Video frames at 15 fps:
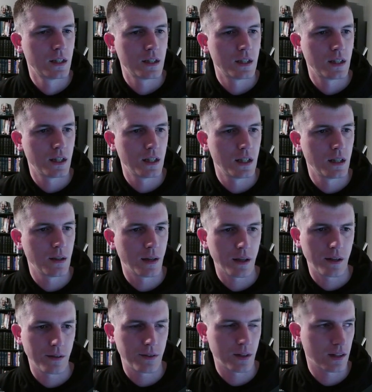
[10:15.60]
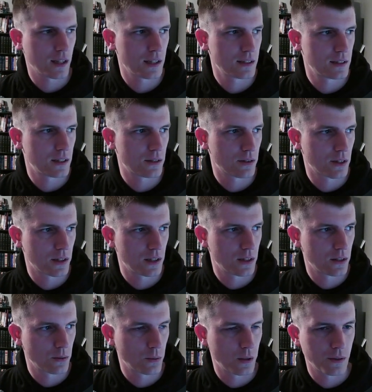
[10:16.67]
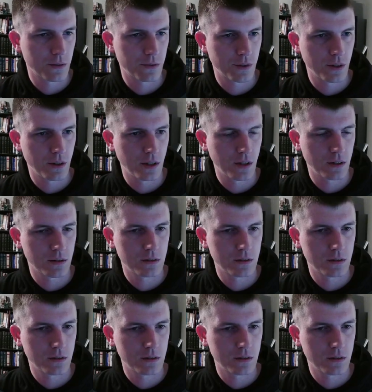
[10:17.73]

I don't have the client secret in here. We'll have to figure out.